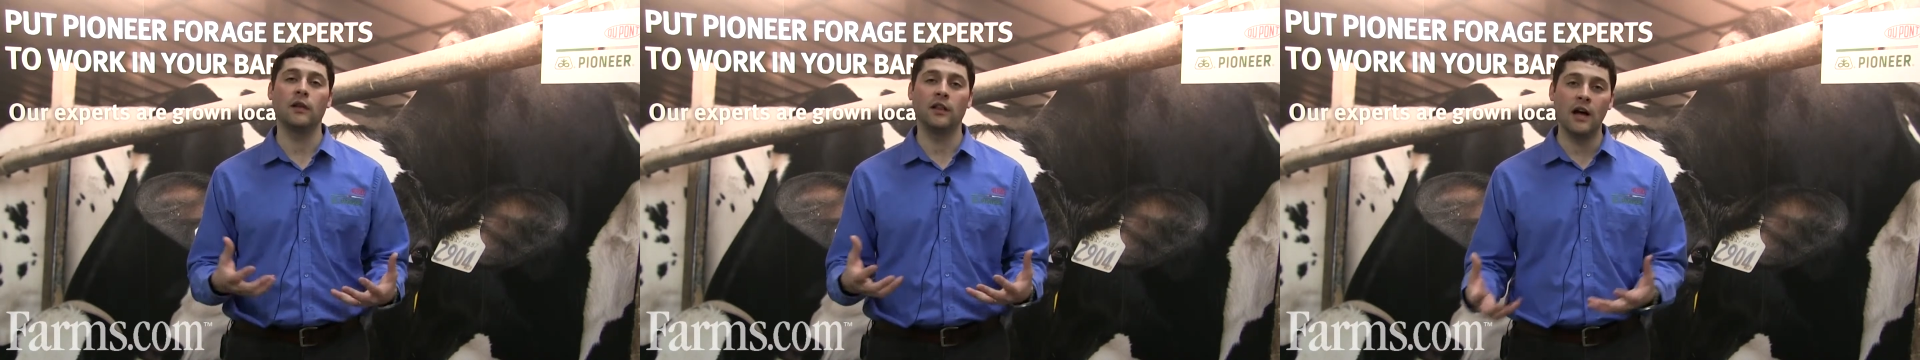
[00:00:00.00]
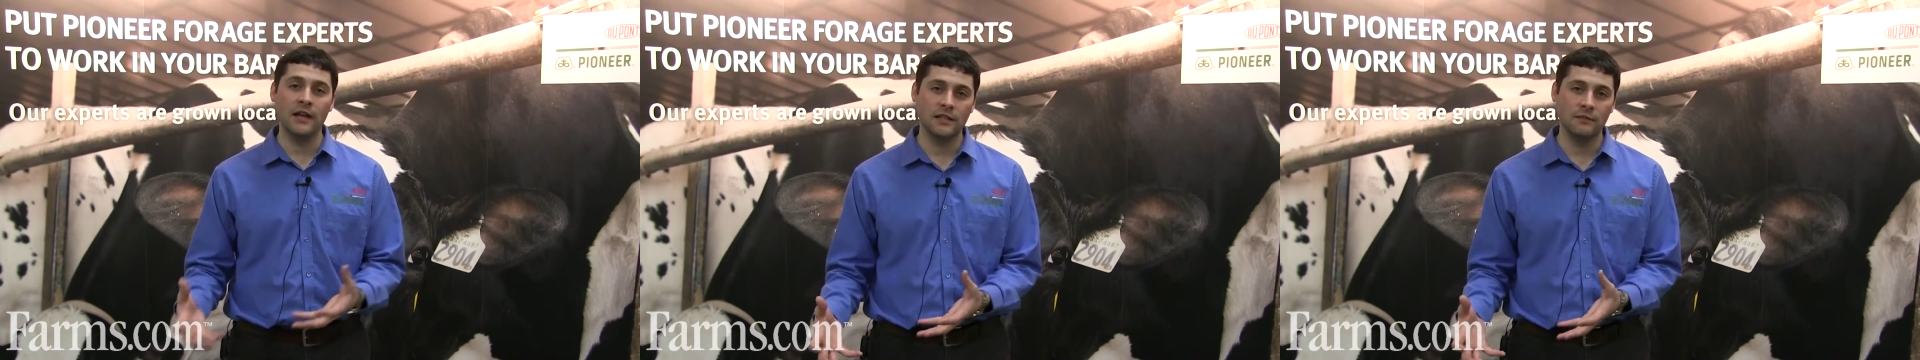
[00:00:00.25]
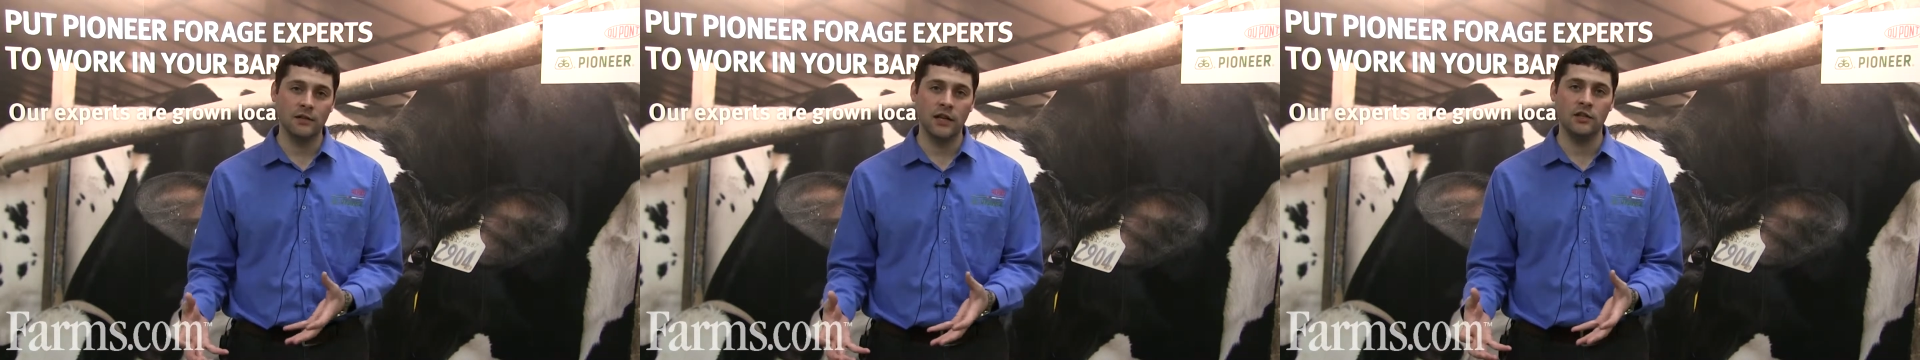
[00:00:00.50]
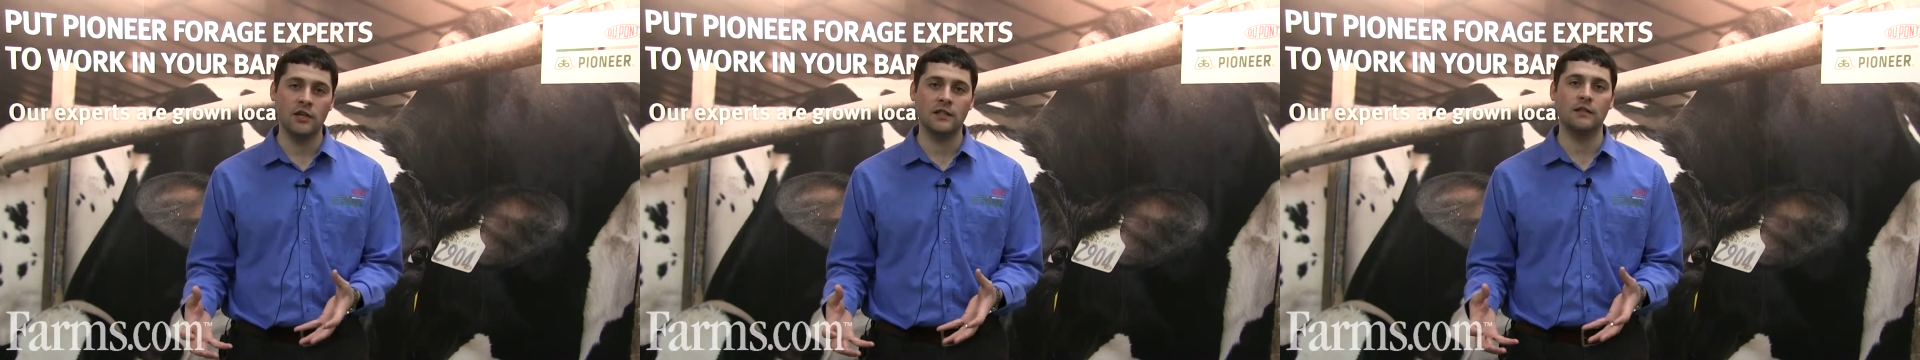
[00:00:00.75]
we lost some
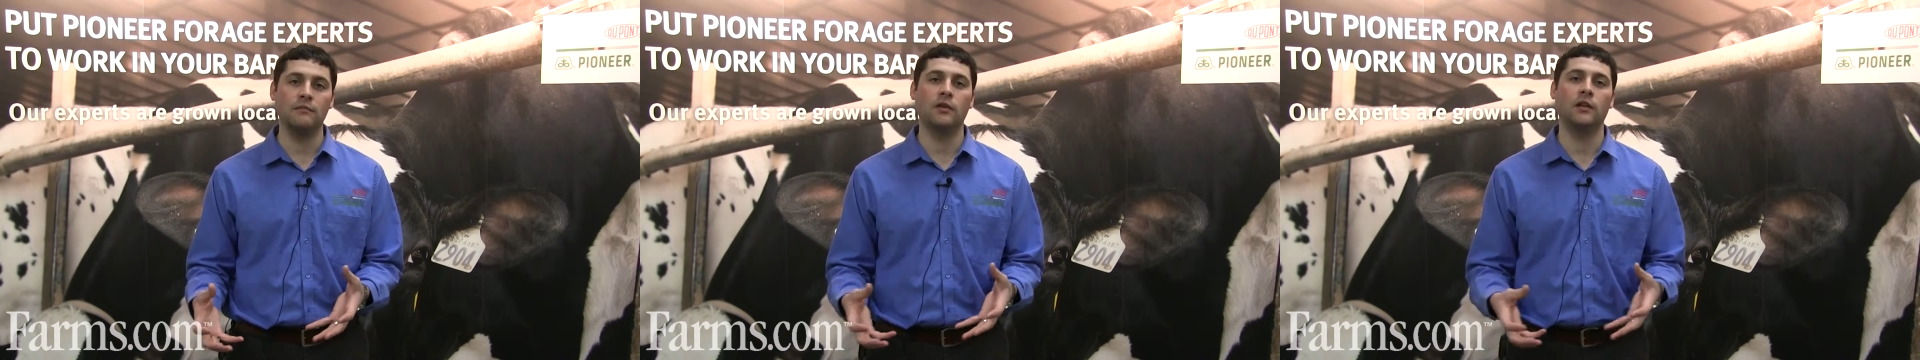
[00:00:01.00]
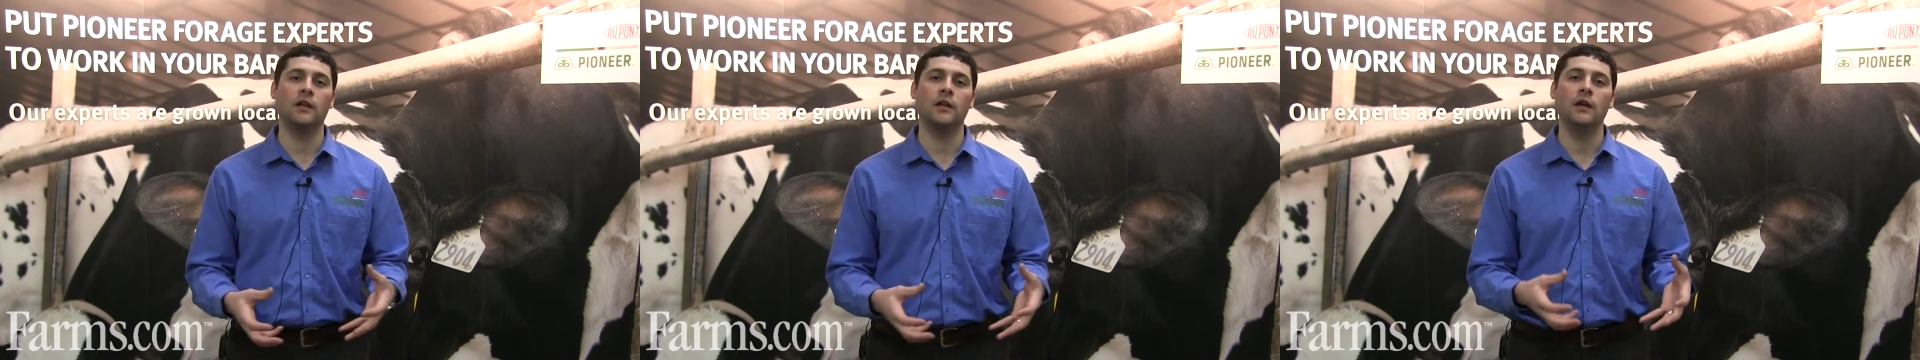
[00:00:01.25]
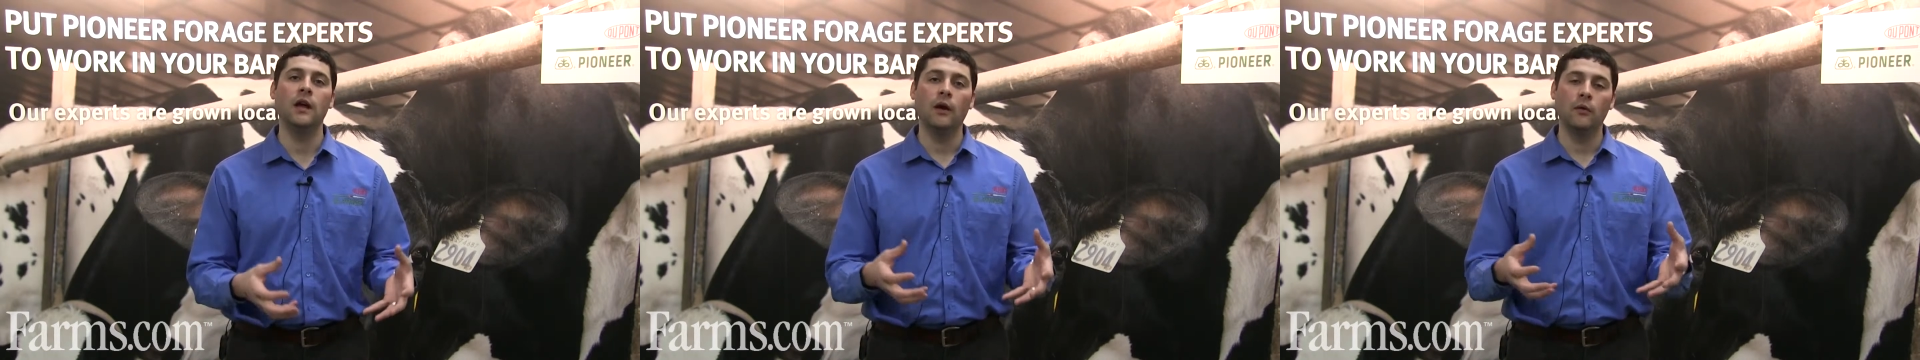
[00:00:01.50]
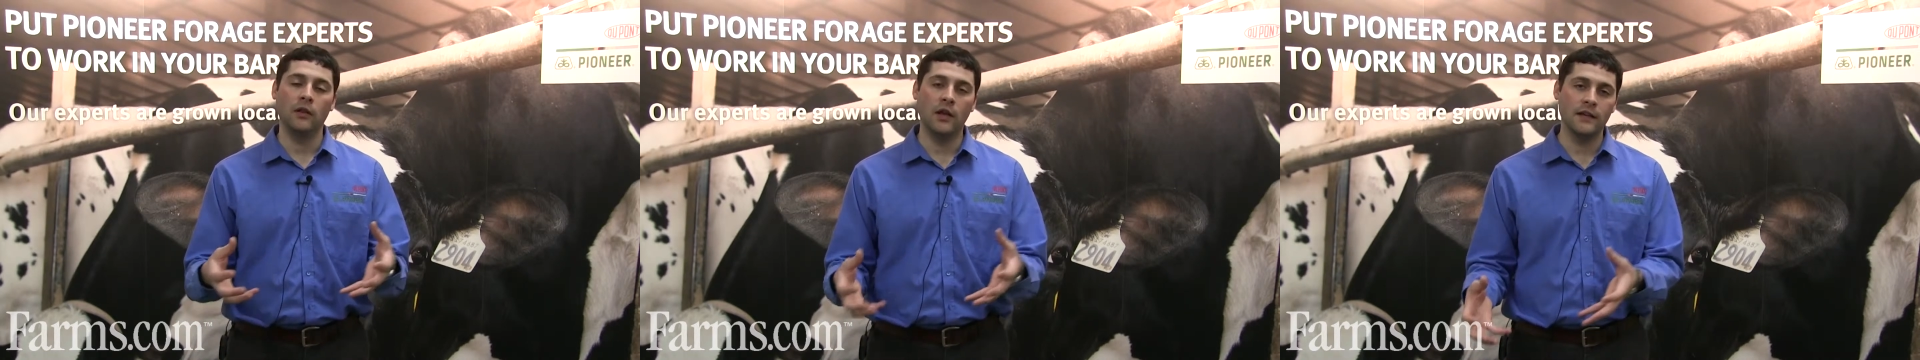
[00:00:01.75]
digestibility,
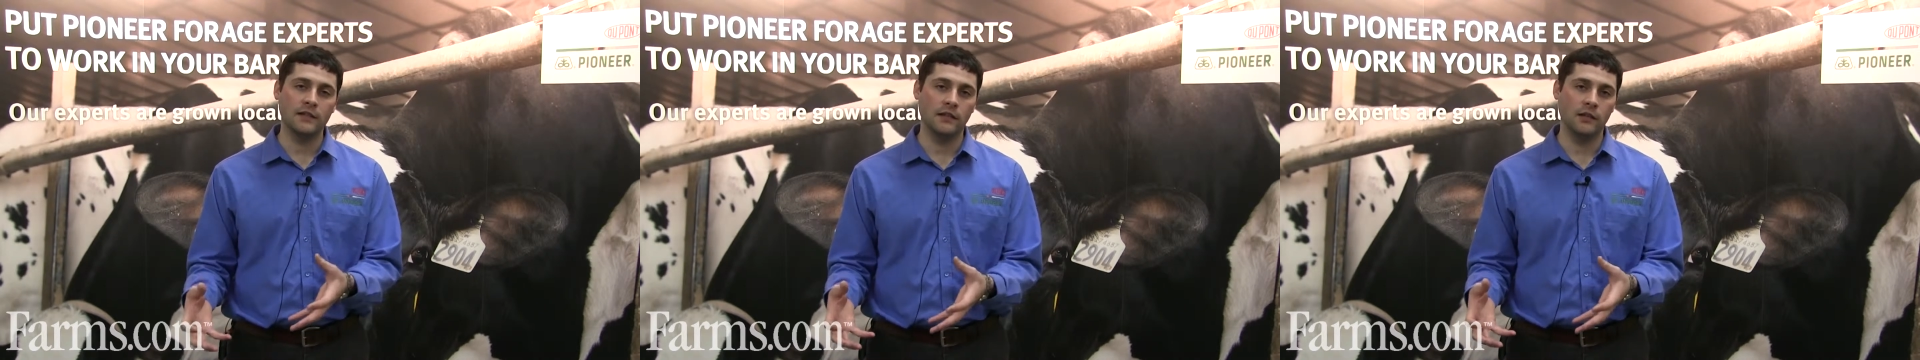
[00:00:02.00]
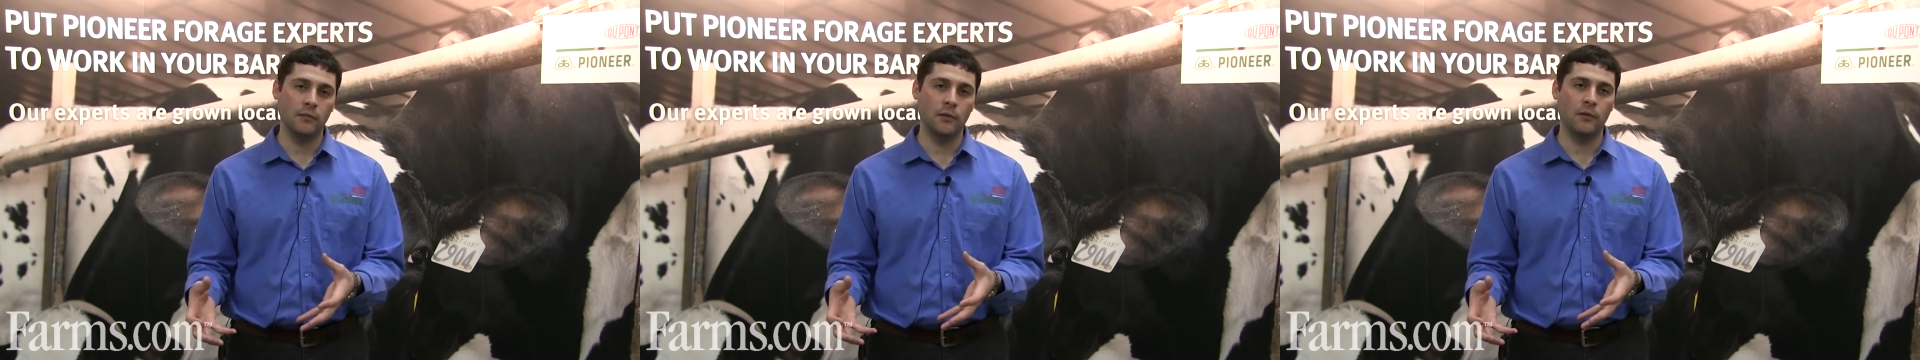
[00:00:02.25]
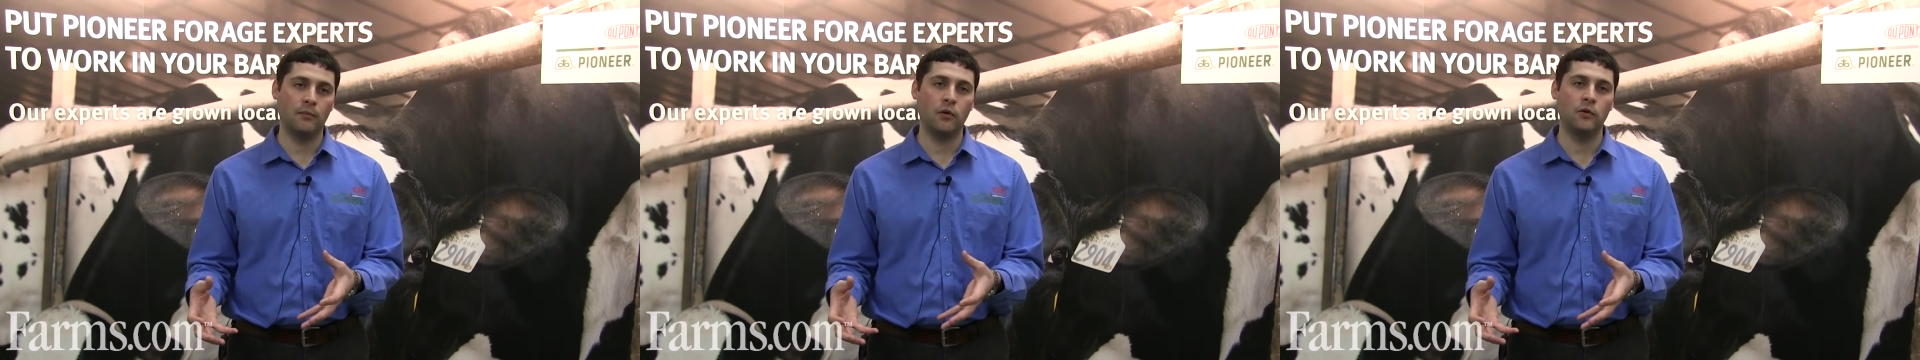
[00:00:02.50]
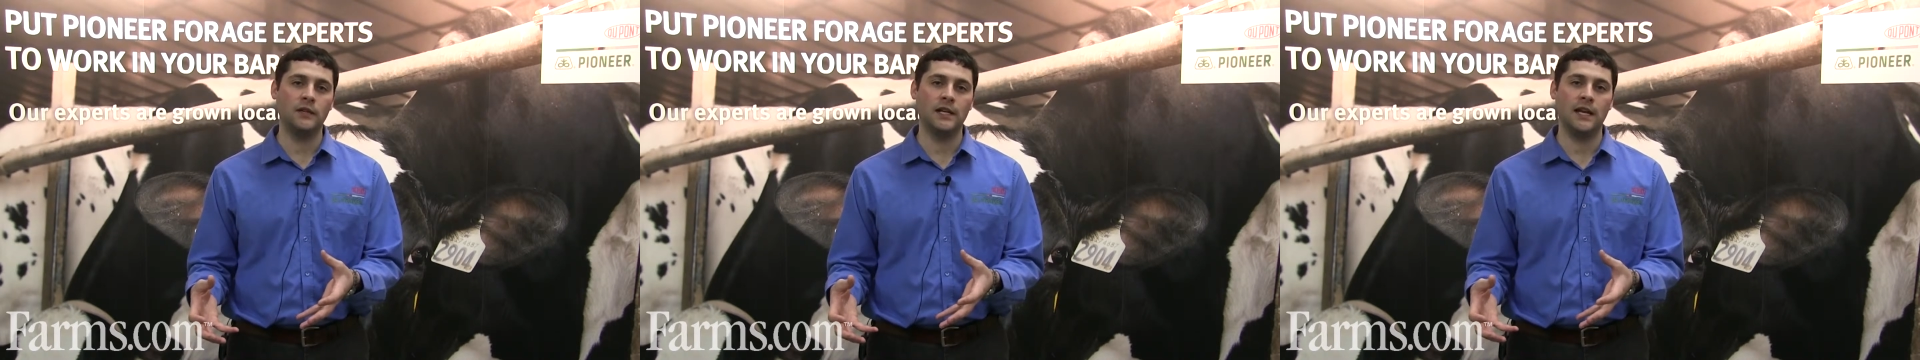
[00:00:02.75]
we lost a little bit of
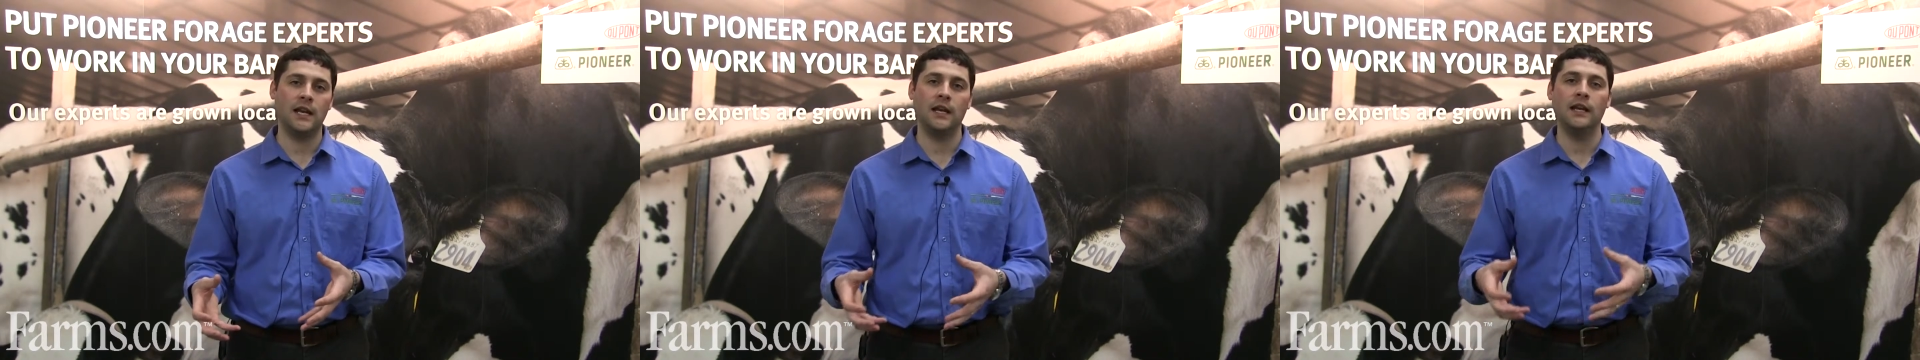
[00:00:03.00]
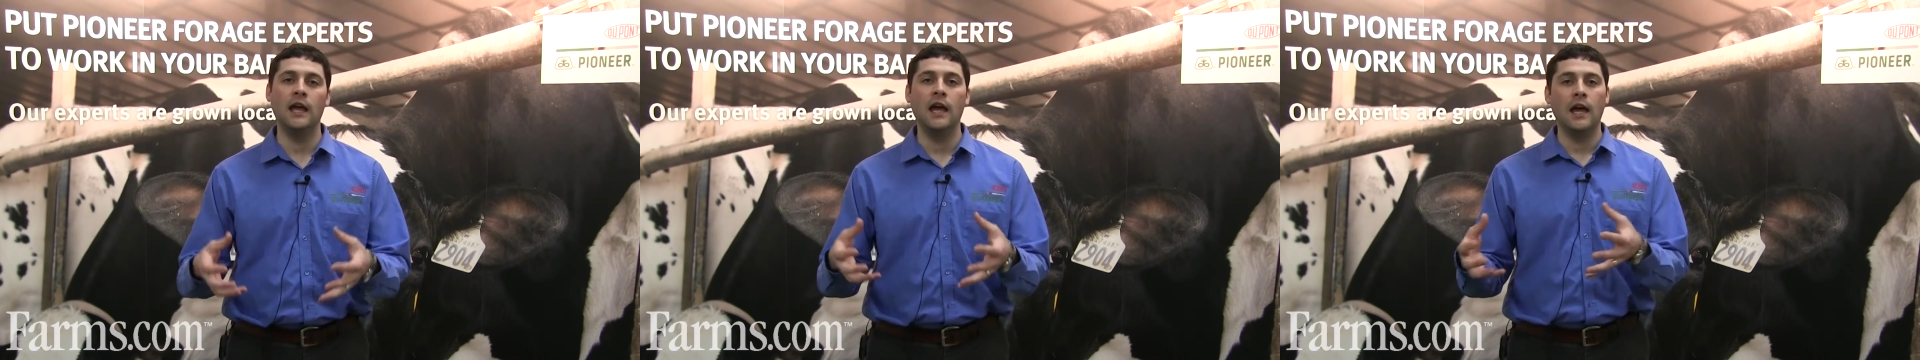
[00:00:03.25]
protein in it,